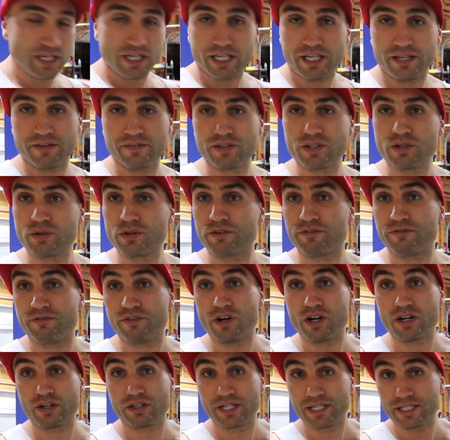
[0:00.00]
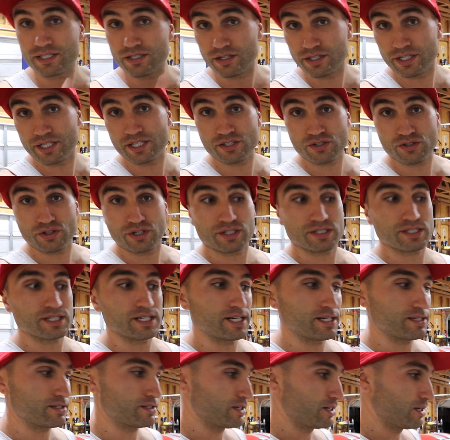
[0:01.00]
Even though the fog lights on these trucks,
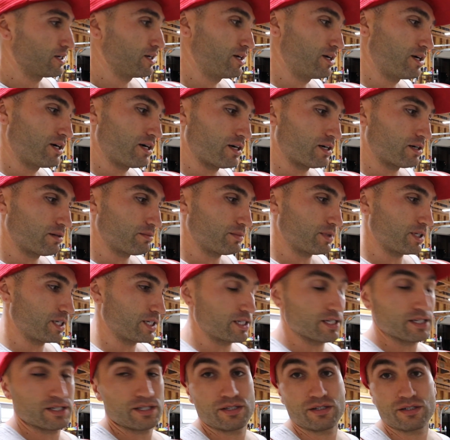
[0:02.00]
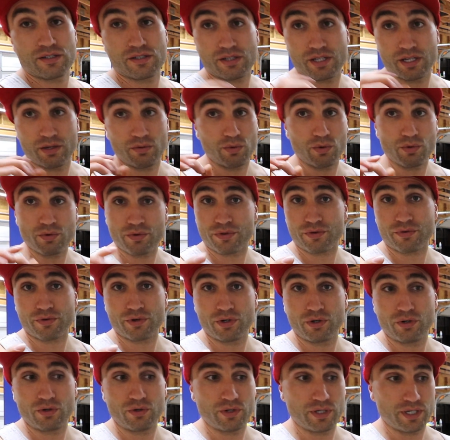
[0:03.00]
guys, it won't
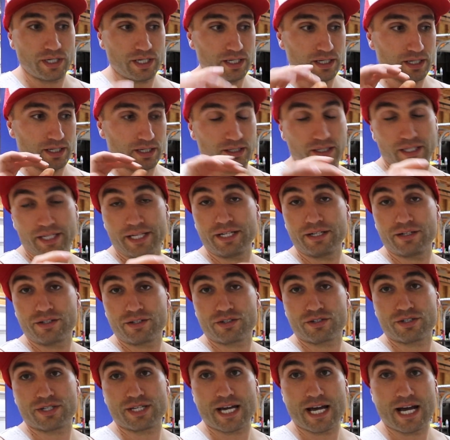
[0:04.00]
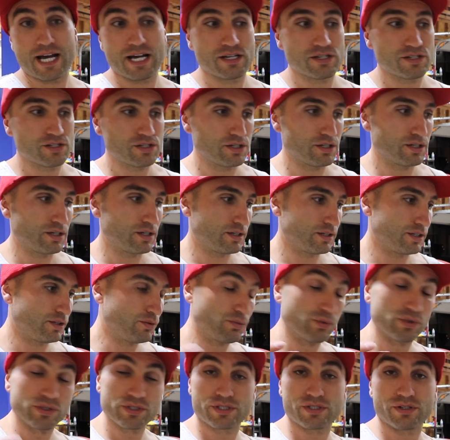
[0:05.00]
throw a light on your dash, you
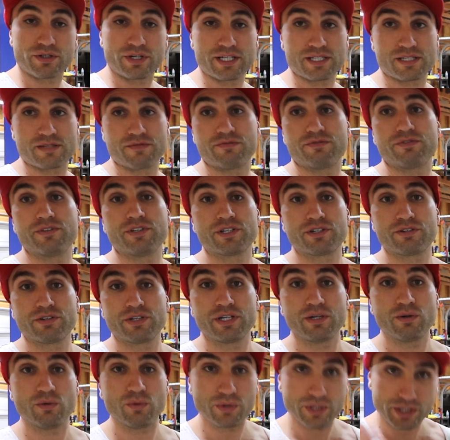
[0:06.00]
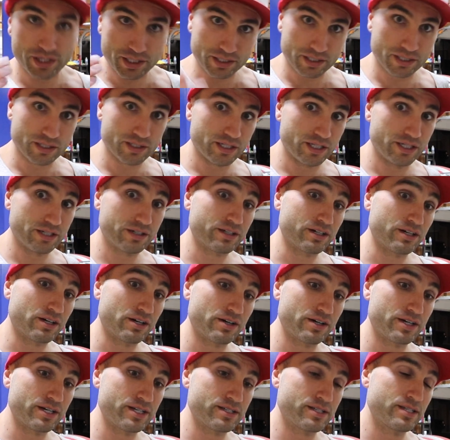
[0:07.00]
will still get some flickering with the
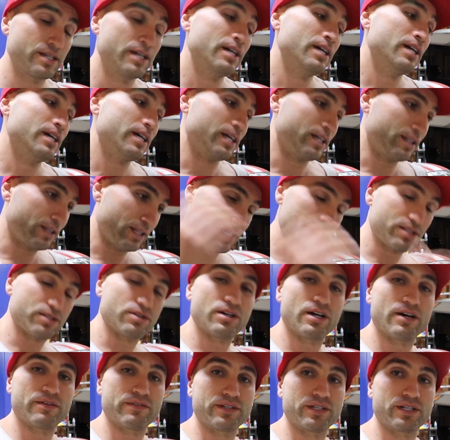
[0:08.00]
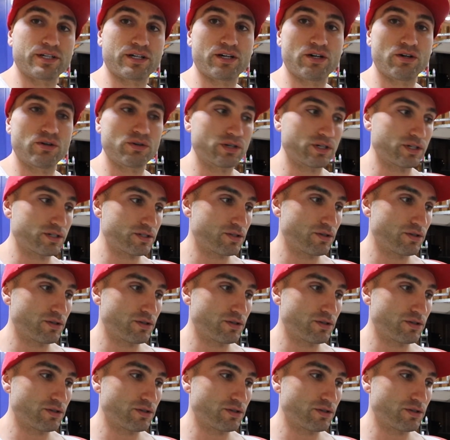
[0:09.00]
Hikaris unless you have the decoder.